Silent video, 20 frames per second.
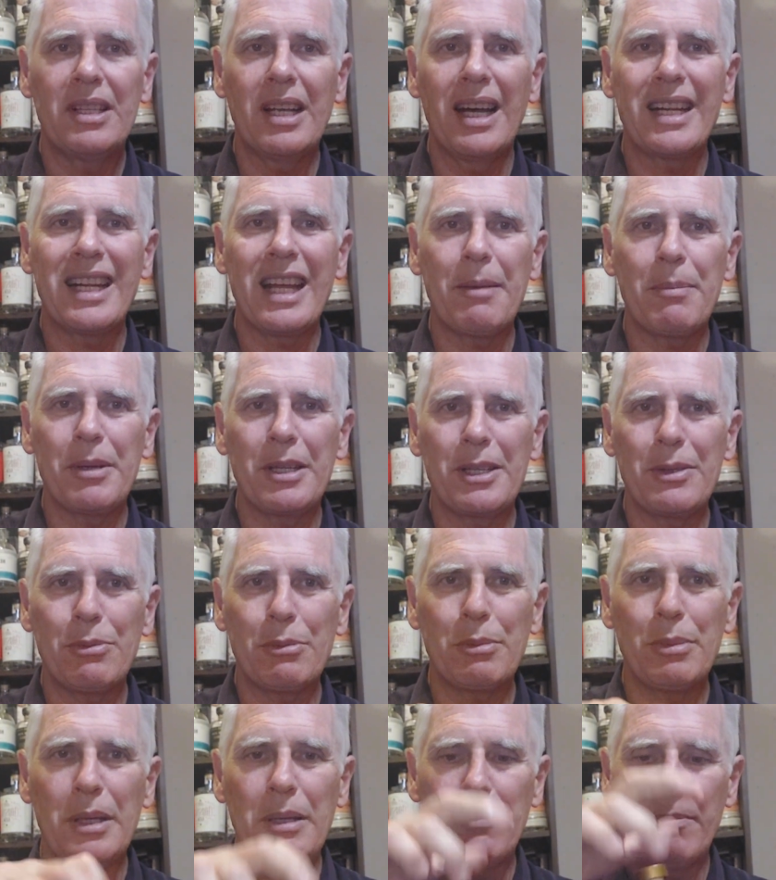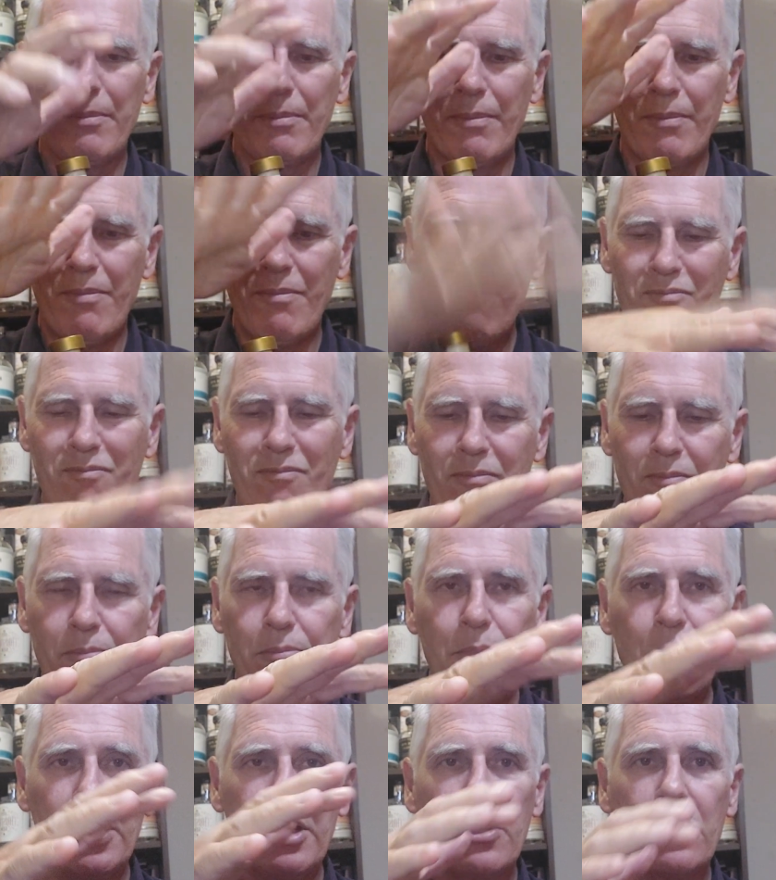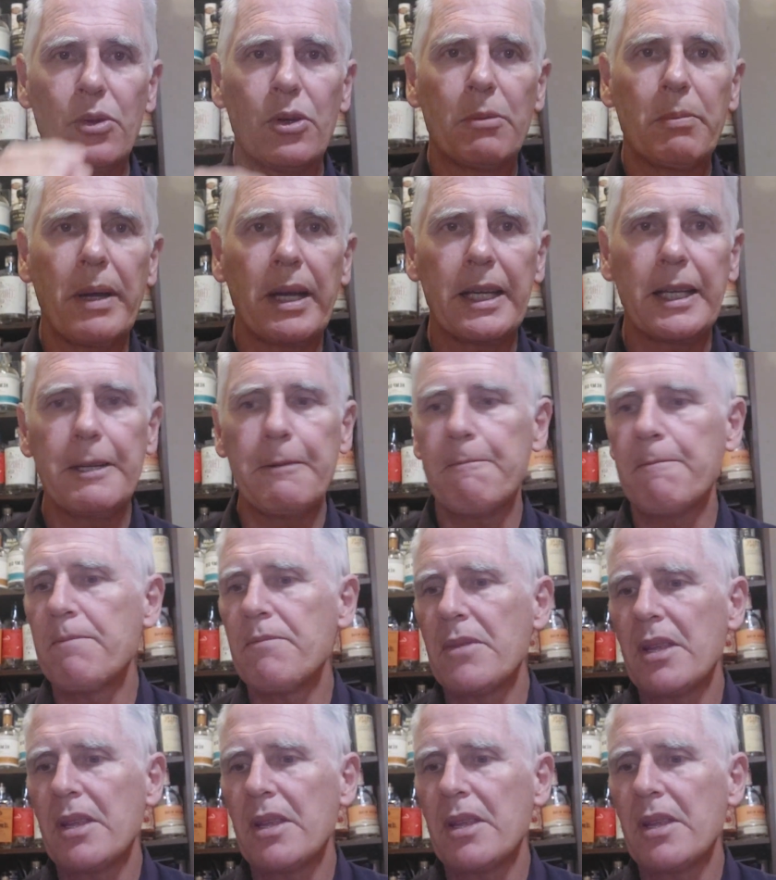unhappiness would be putting the cork back in.